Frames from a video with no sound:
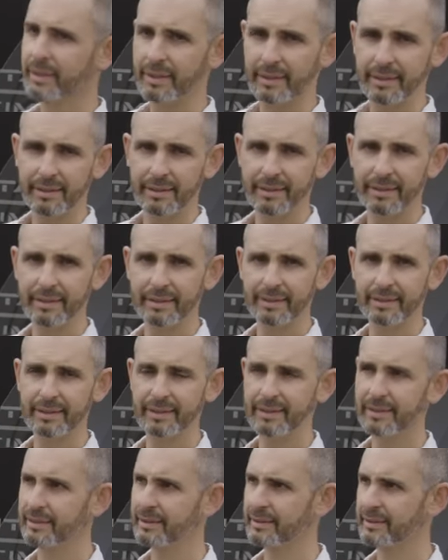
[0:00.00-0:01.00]

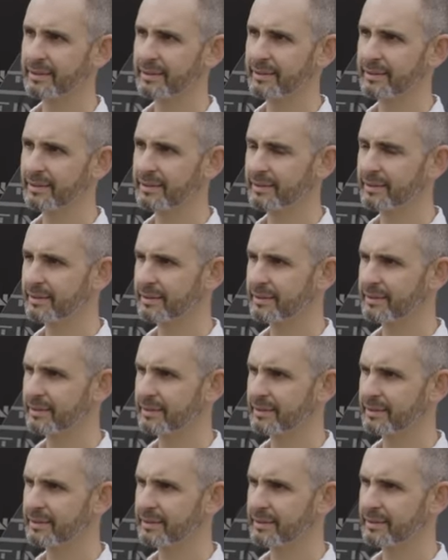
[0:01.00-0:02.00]

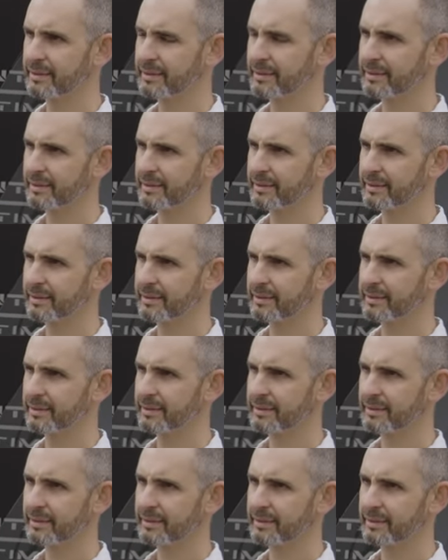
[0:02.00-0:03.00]

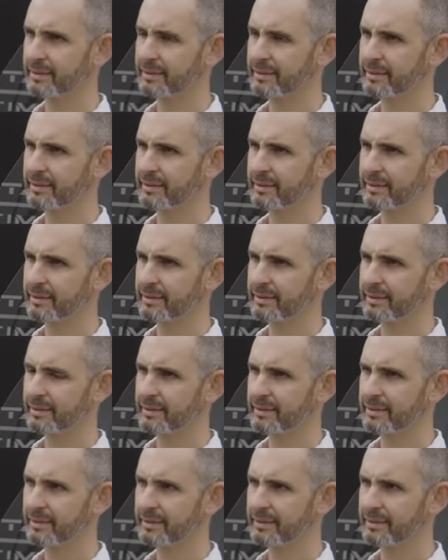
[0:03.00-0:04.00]

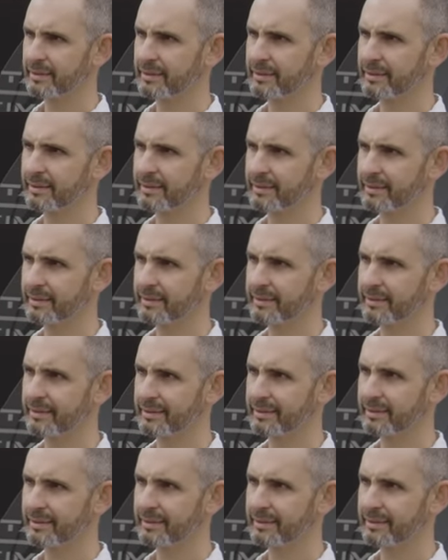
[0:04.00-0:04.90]
This person isn't speaking.